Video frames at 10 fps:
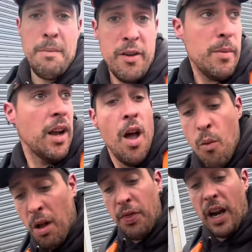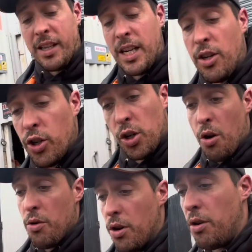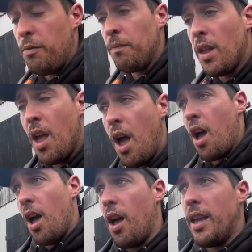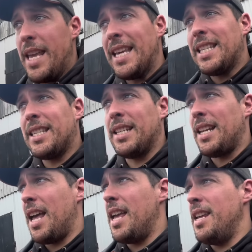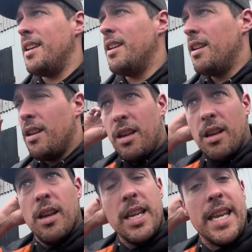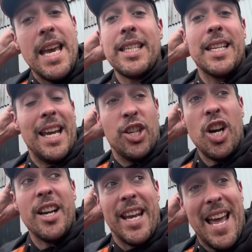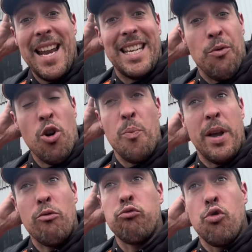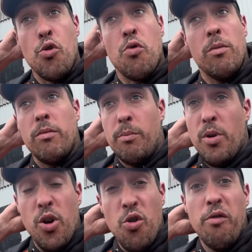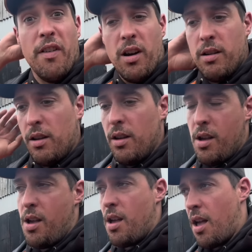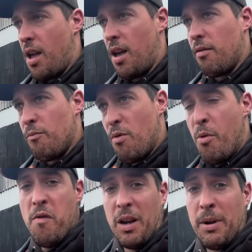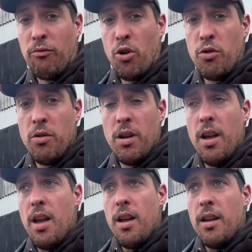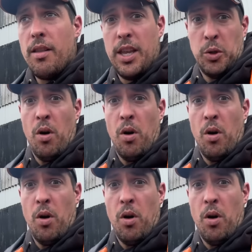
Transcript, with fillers: I'm filming. One thing I didn't show you, yesterday, Chunky and Andy were on a big root maneuver, removing a big root, this